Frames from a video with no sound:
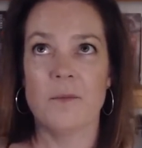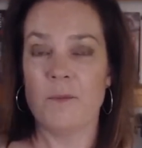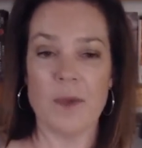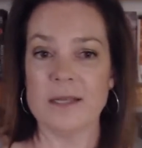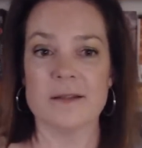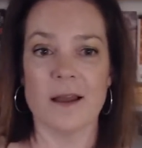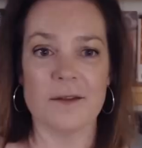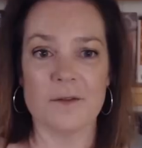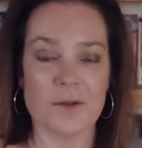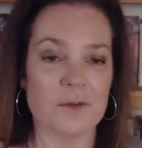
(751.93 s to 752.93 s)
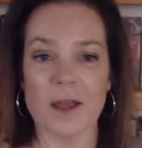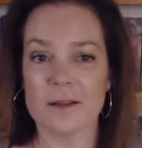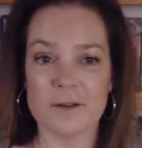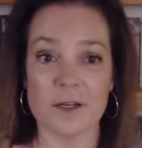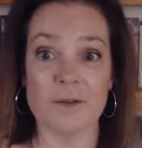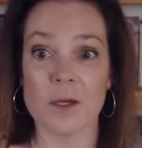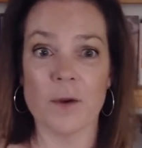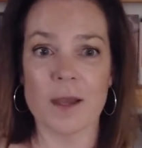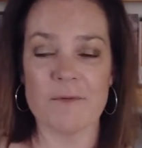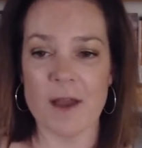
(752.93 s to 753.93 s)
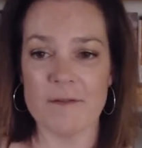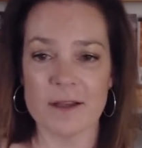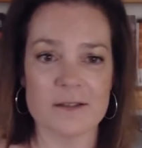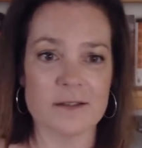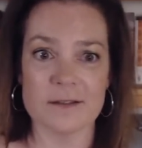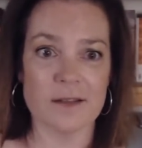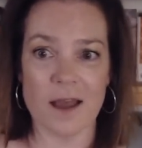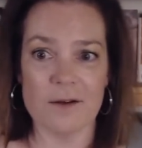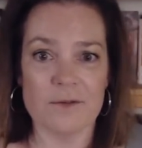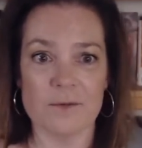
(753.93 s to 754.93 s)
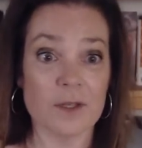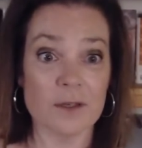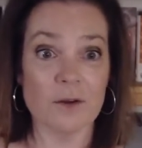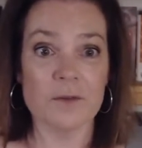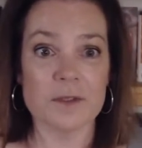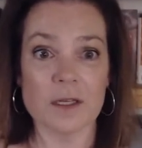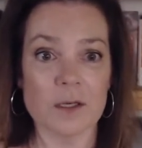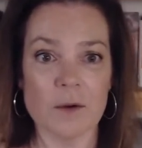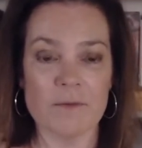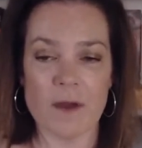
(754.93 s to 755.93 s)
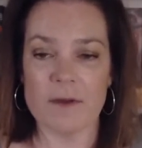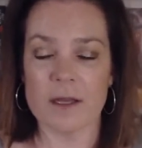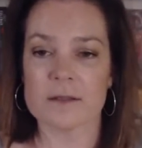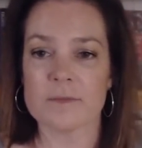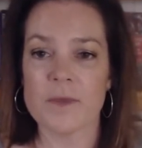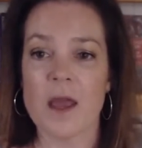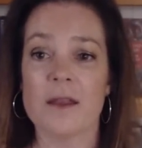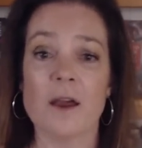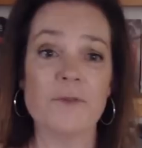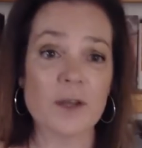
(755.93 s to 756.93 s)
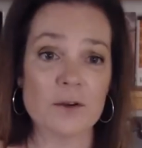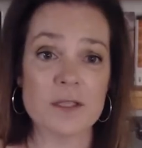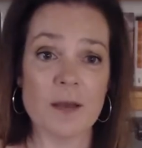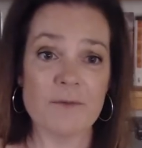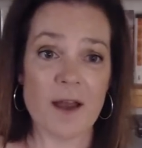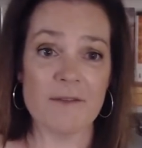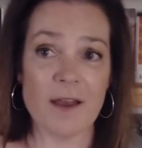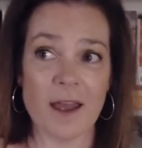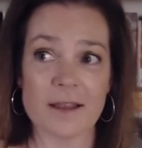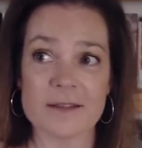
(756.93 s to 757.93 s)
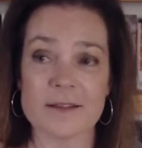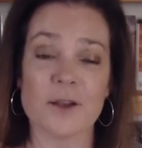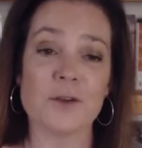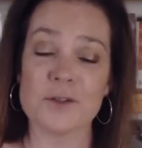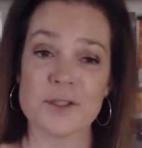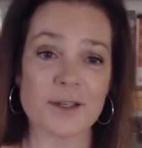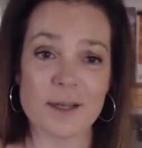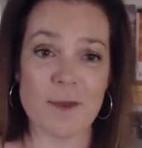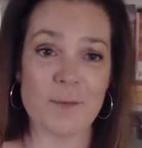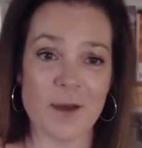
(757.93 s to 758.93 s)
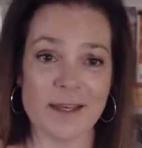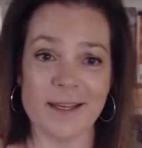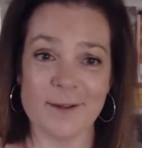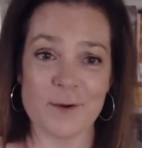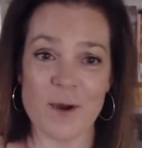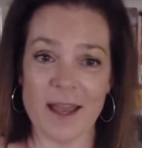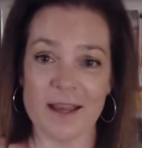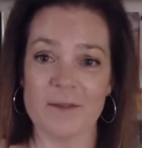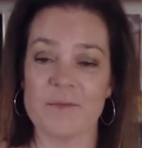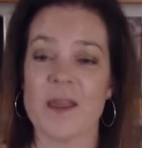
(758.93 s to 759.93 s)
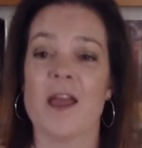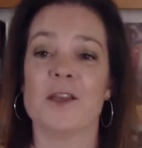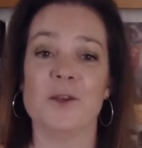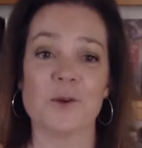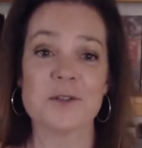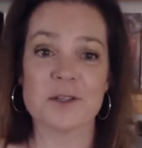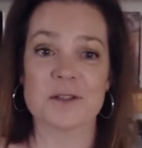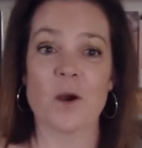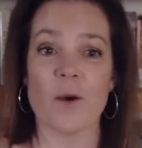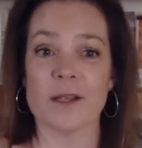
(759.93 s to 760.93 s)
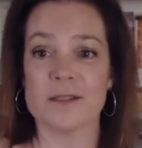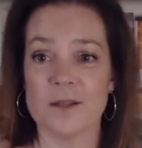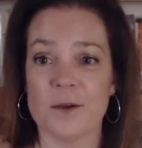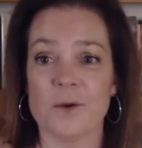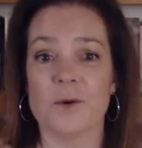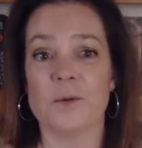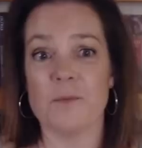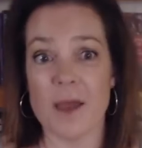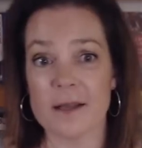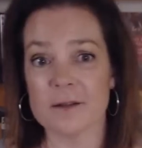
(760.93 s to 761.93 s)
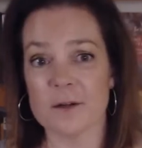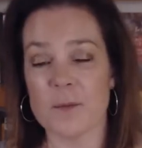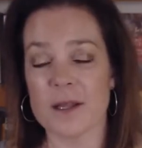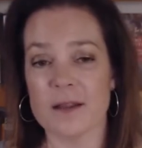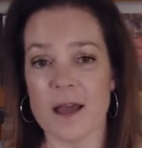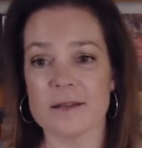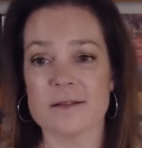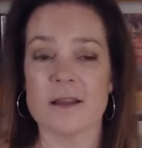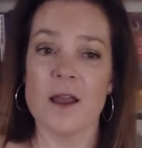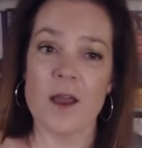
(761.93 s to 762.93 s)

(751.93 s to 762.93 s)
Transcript: based on the likelihood of it going up 5x because I don't really know if it's going to go up 5x. Now, if it goes up 5x, you're still going to make money either way. You're just going to make a little bit less,